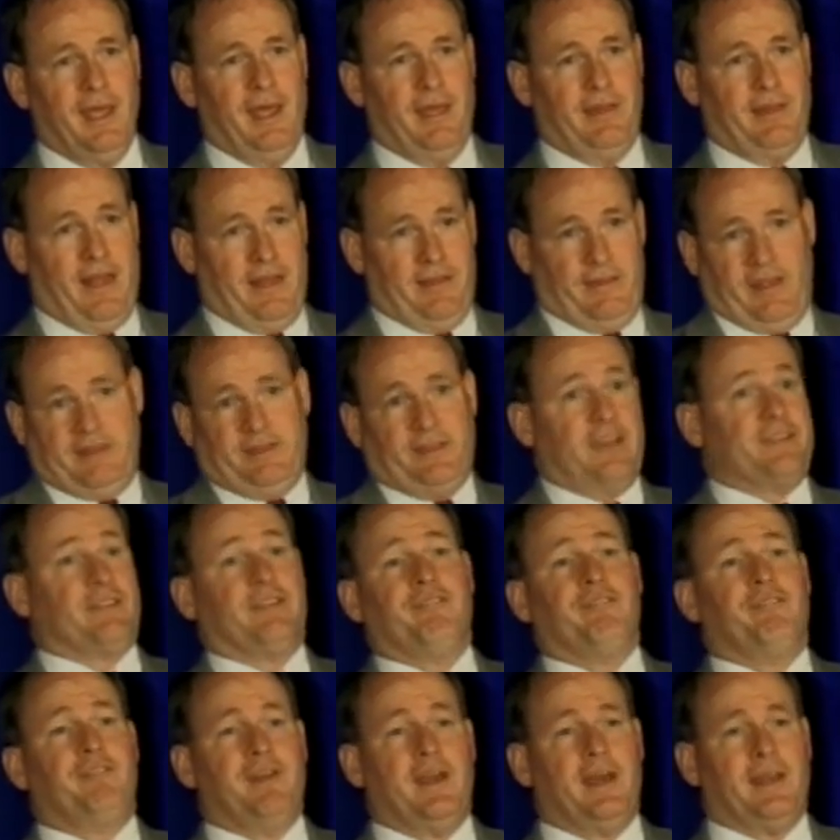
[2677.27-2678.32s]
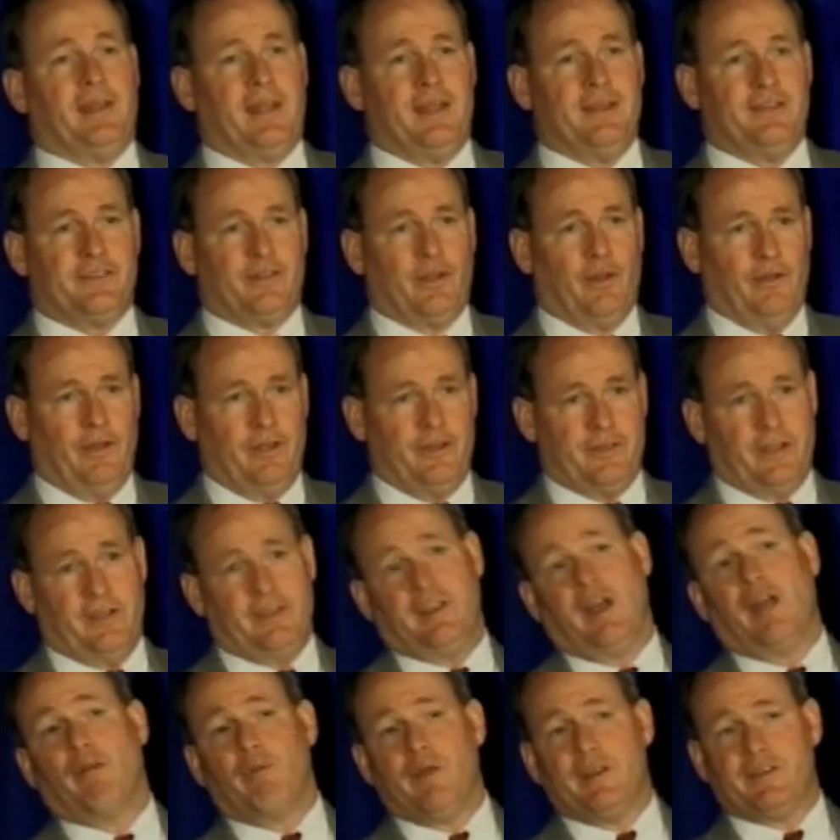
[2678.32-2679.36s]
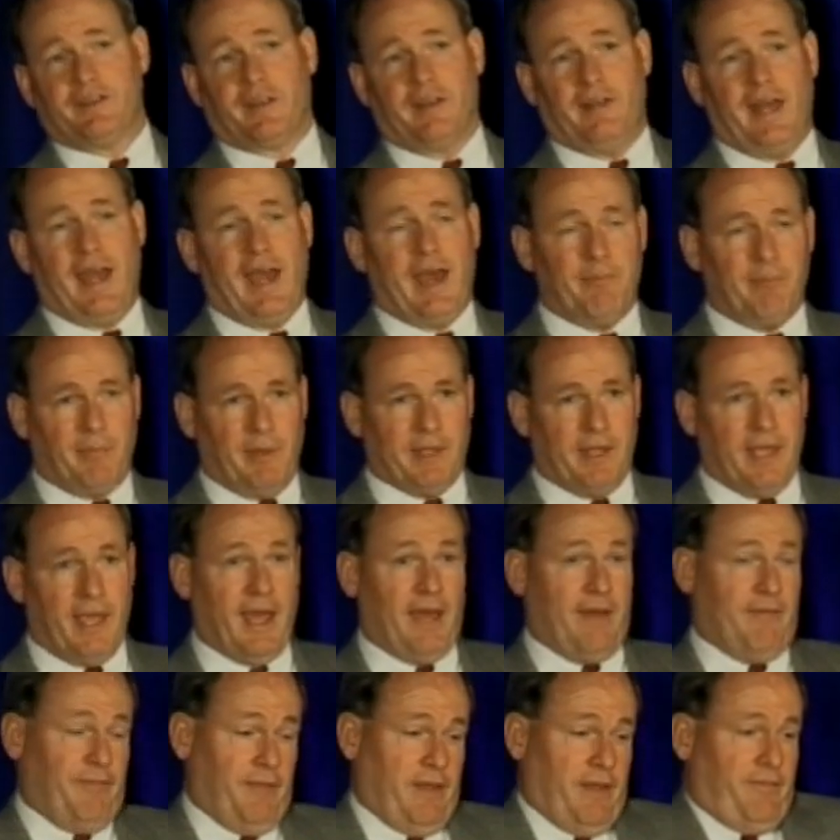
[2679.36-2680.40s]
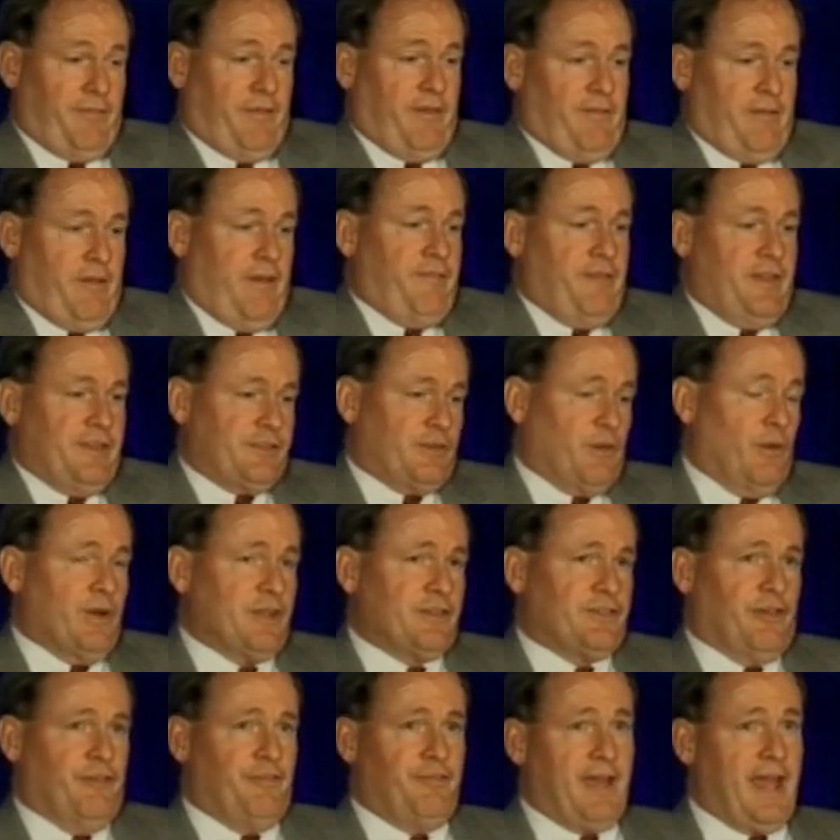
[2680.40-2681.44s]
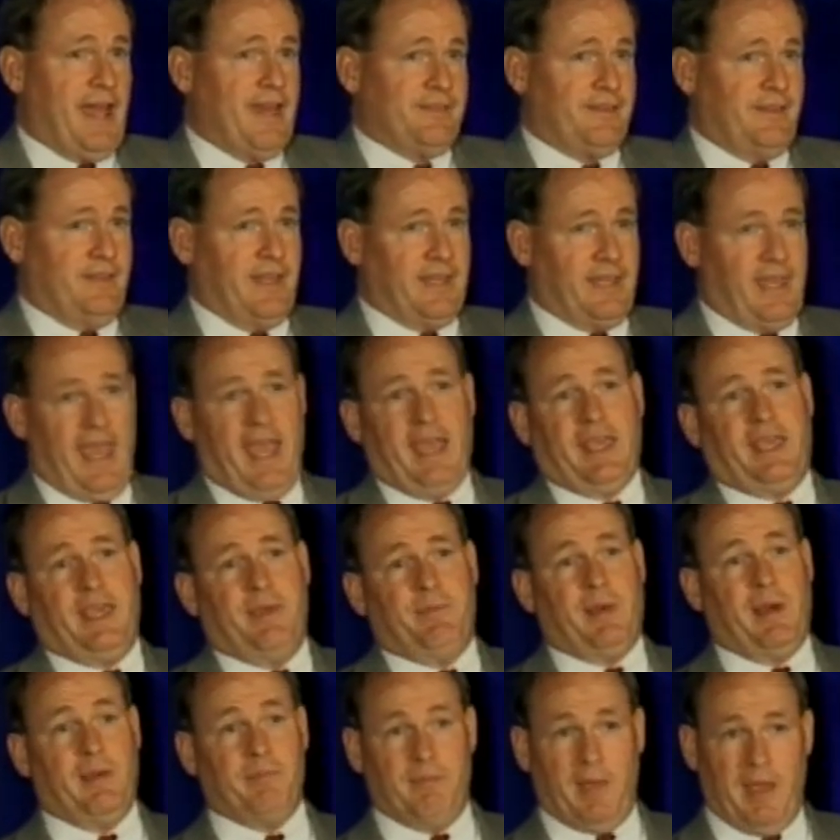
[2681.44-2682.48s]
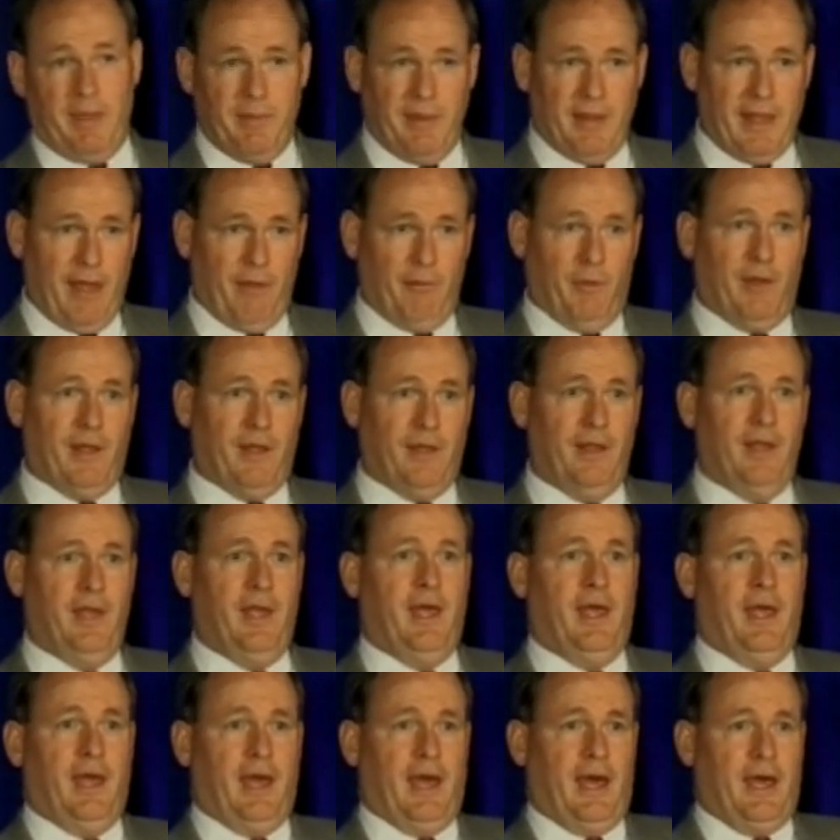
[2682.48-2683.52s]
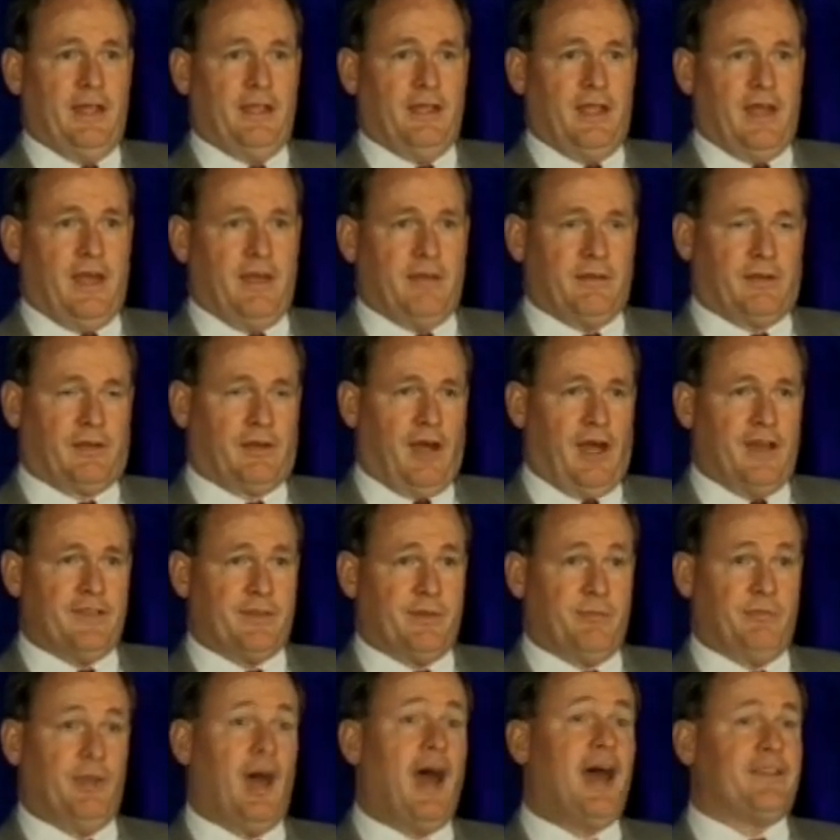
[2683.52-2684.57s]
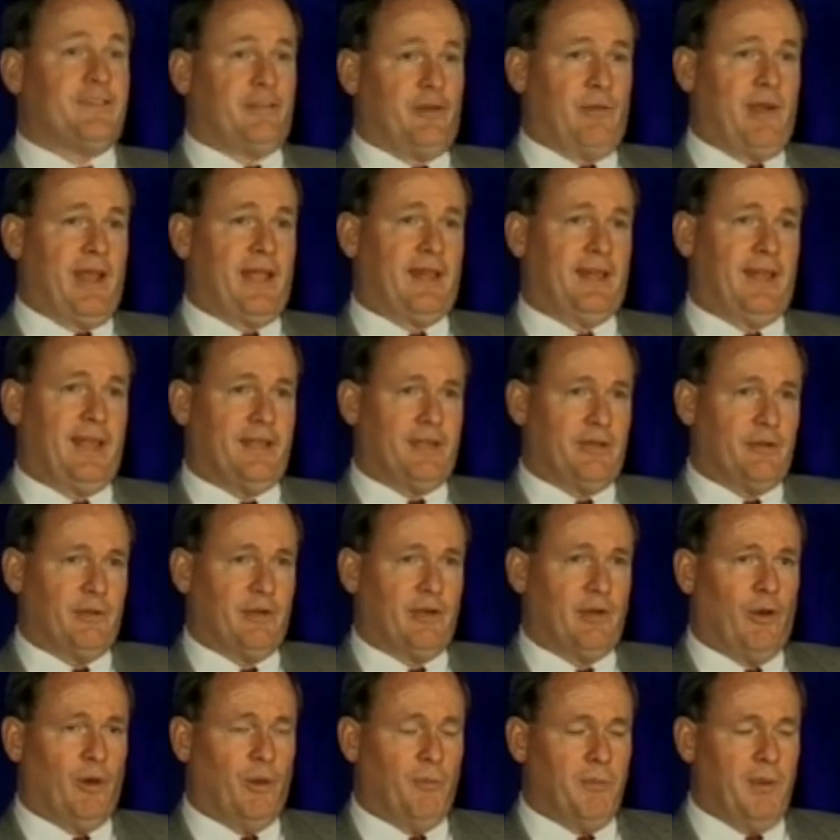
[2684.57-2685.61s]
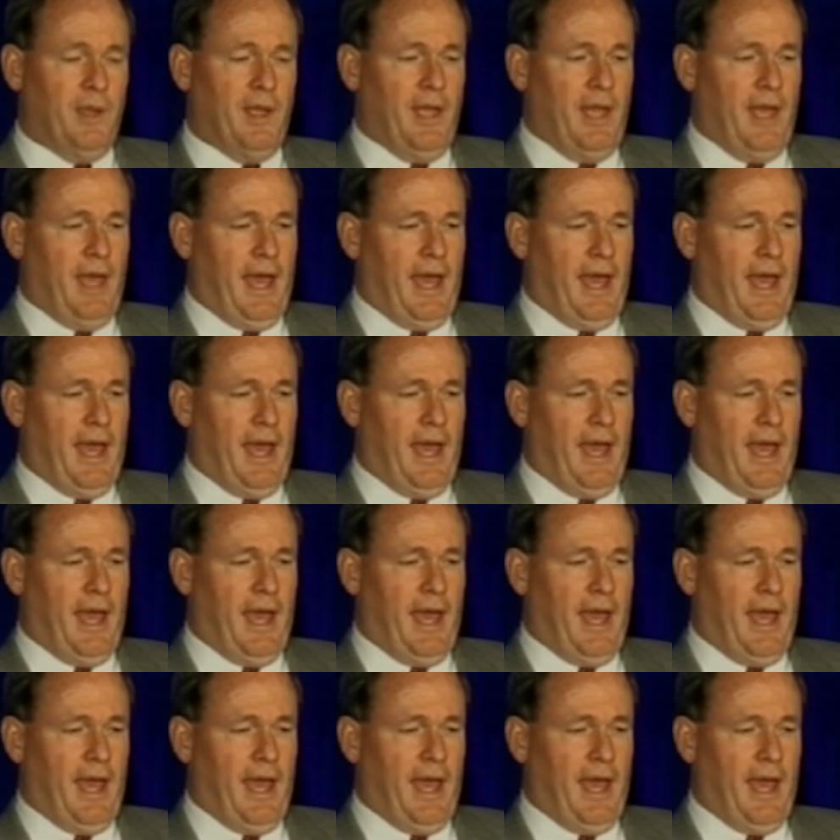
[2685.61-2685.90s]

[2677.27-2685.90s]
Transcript: that, that doesn't fit. And so there's a, a risk of that. But yeah, if, if, if, it's going so fast that they can't keep up, maybe that will uh, uh, cause them not to regulate, you would hope.